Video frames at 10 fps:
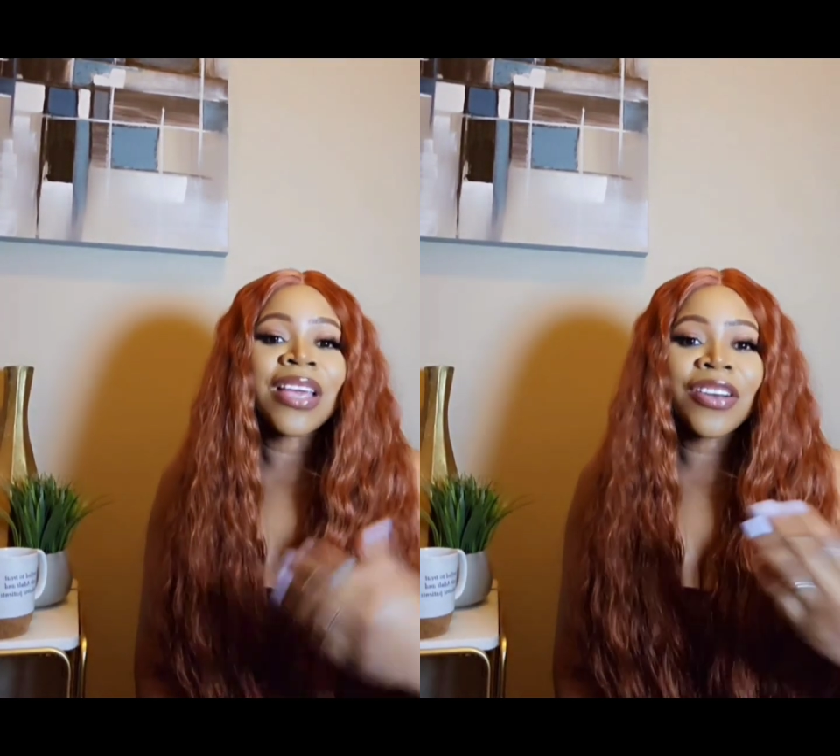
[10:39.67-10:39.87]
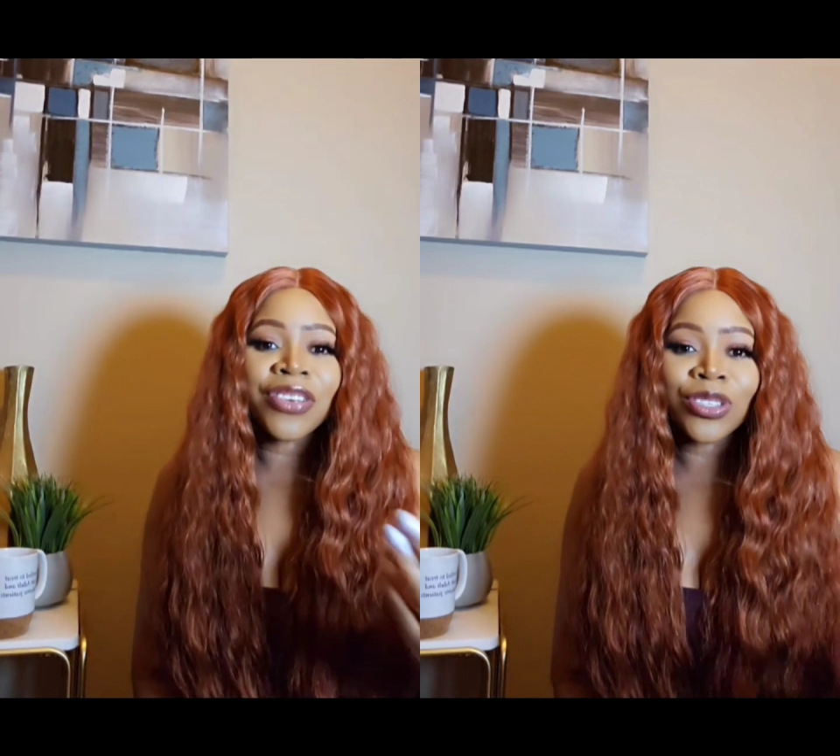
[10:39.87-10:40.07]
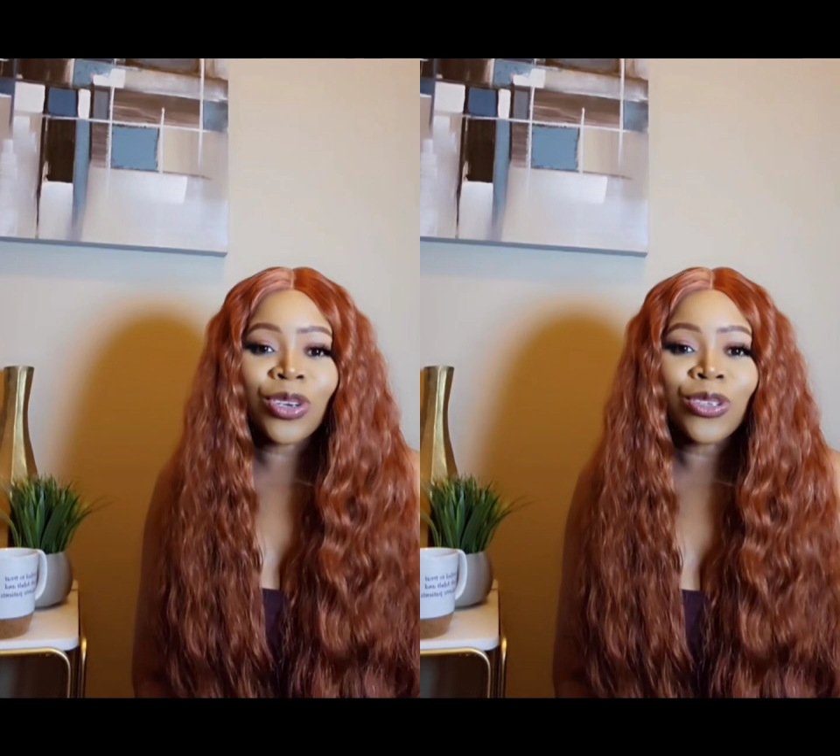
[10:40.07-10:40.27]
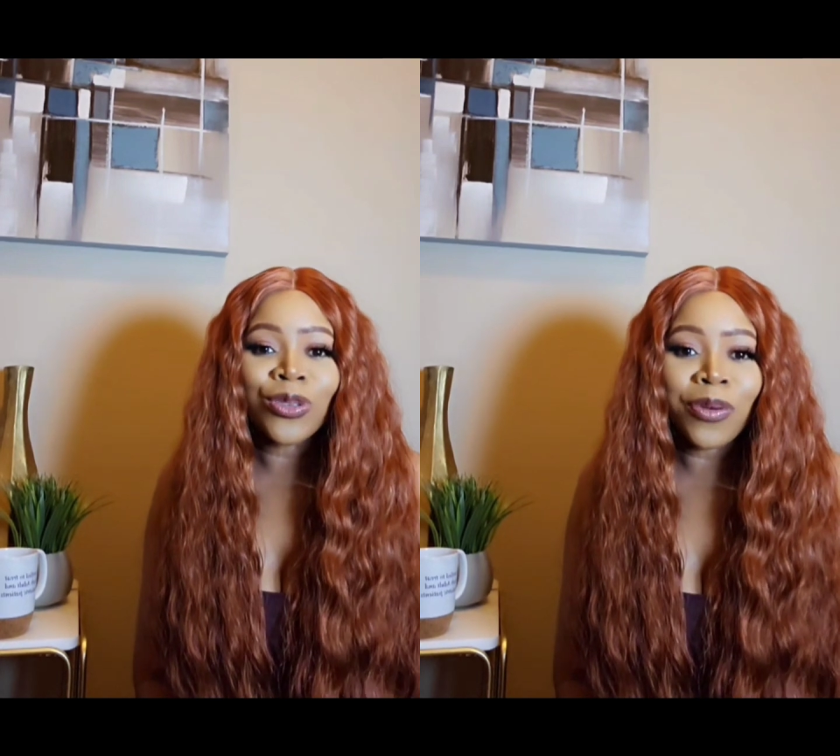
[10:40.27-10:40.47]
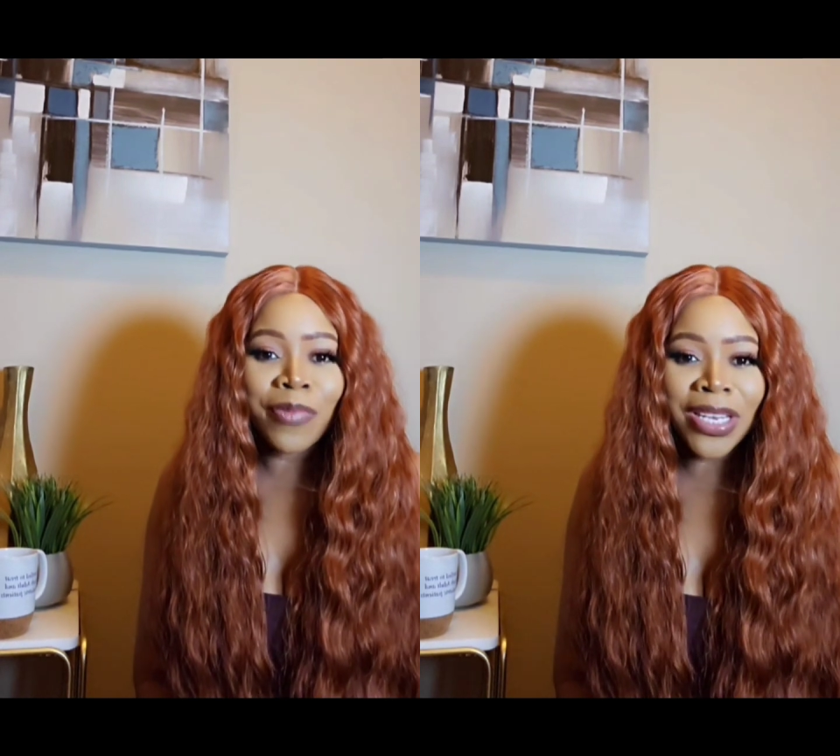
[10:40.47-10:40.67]
There is
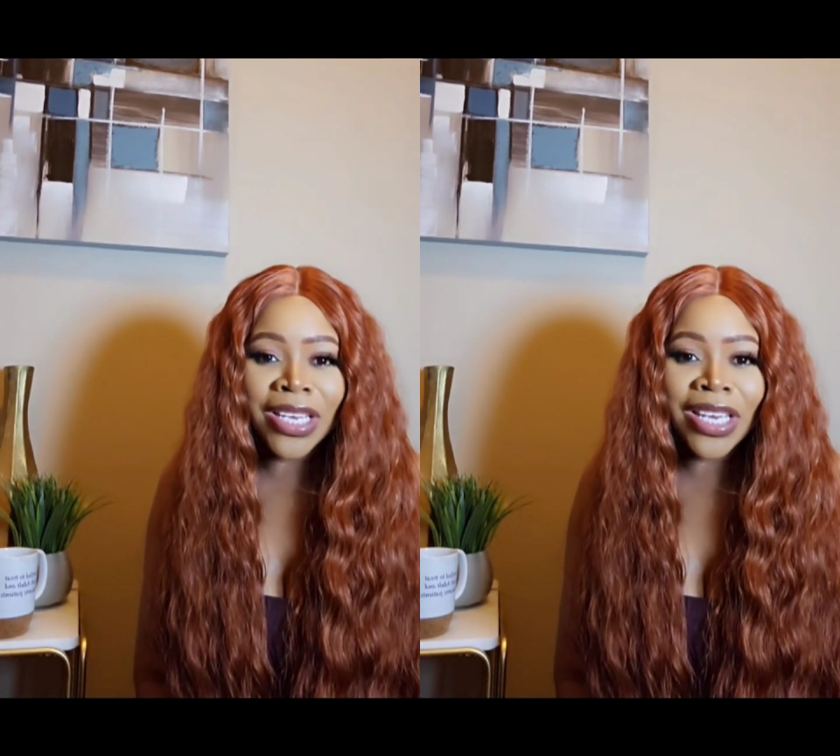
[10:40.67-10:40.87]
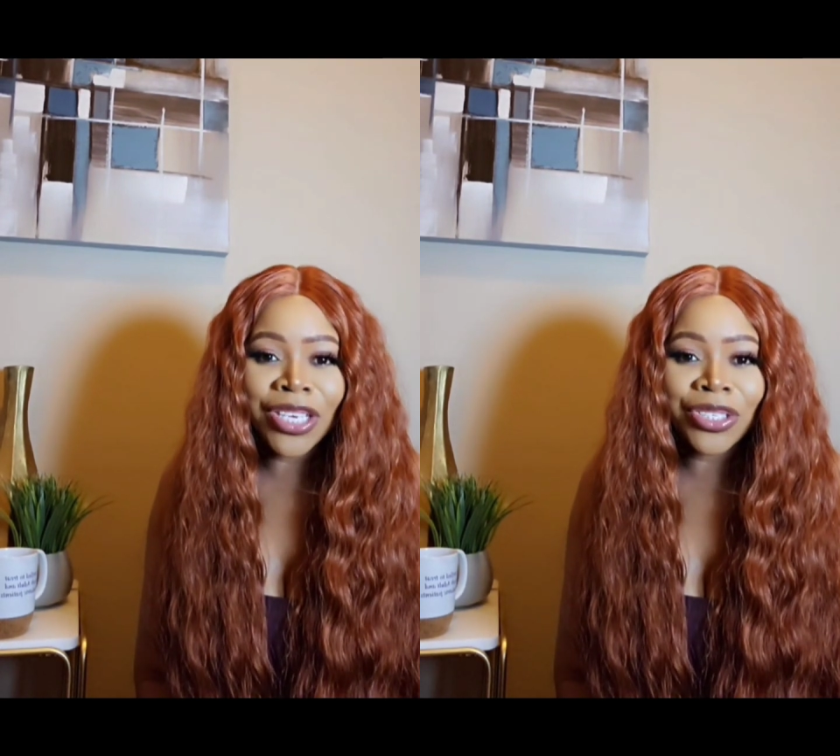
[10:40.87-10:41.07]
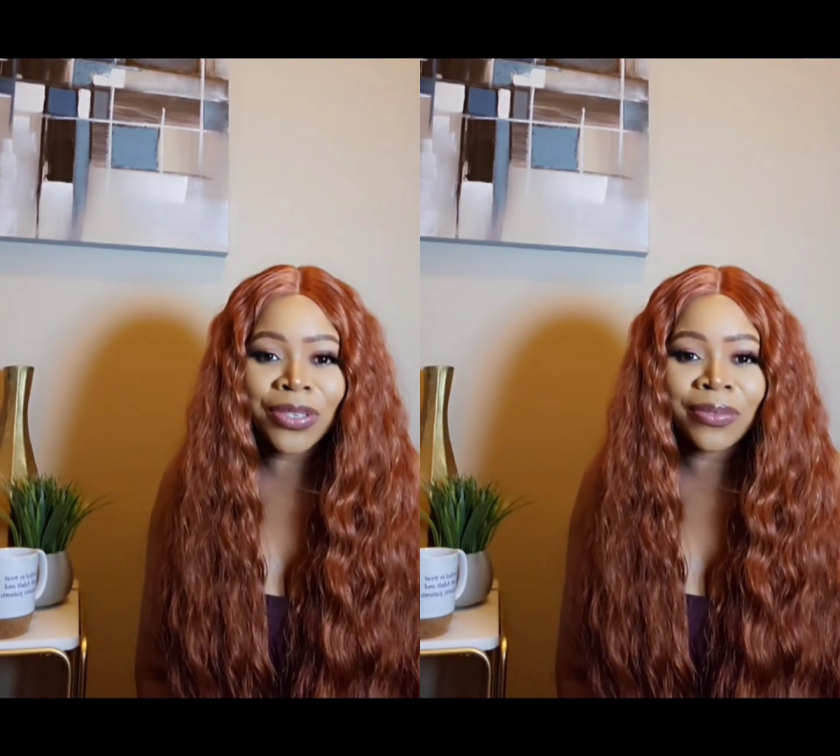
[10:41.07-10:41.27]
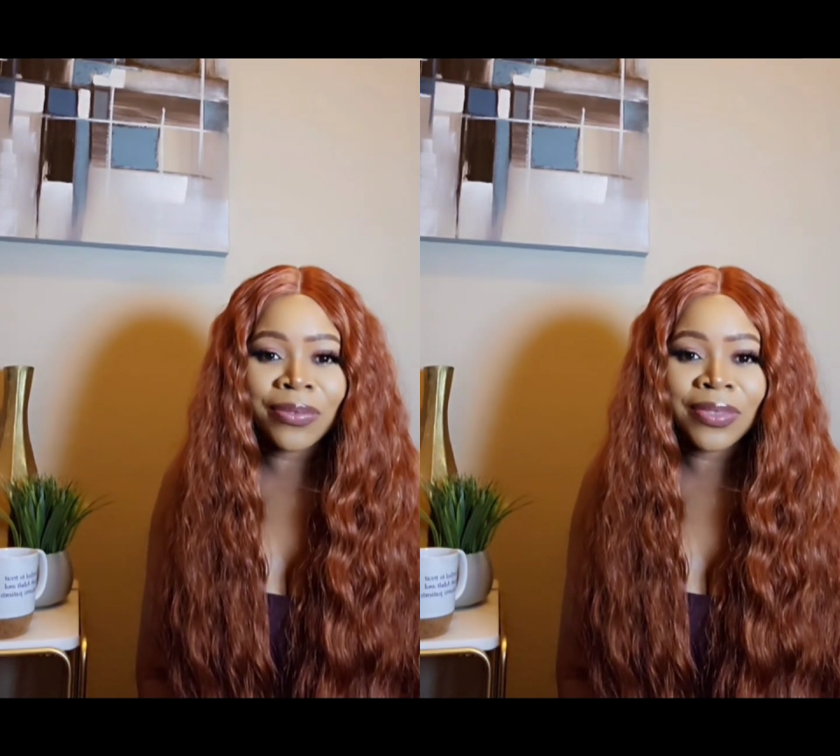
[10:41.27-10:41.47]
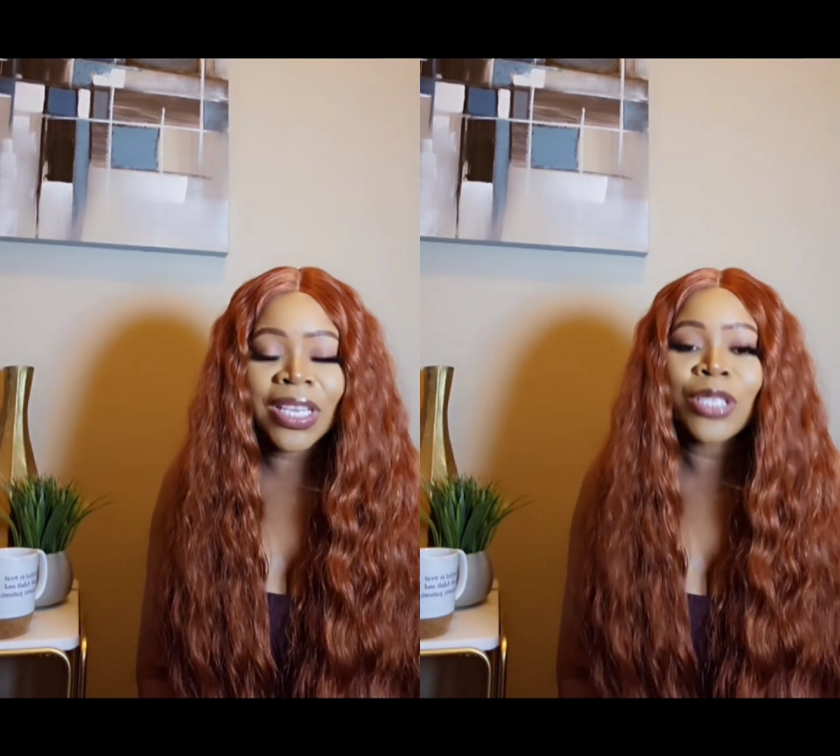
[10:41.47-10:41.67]
also medication.